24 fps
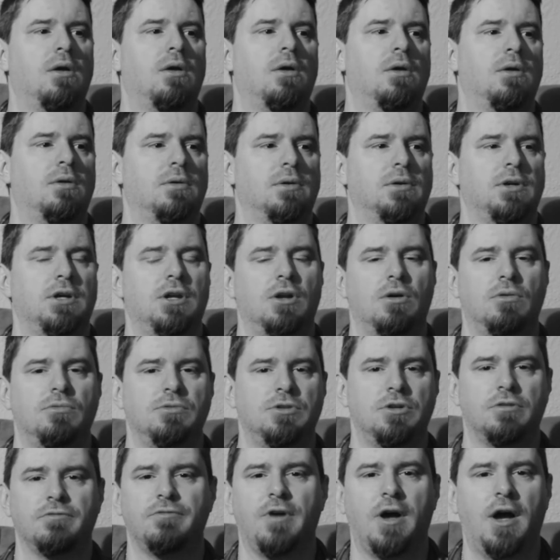
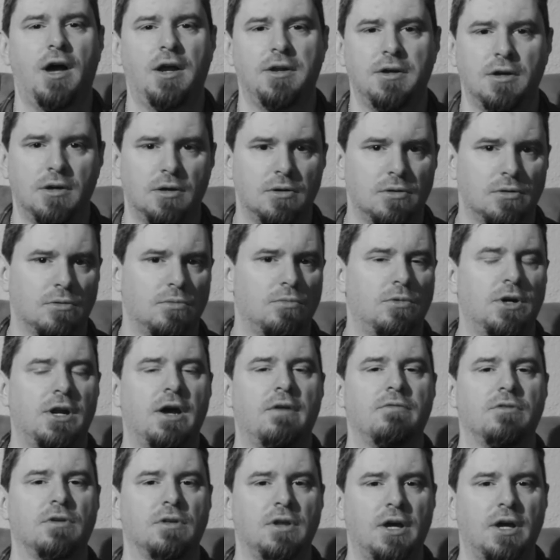Nirvana or whatever,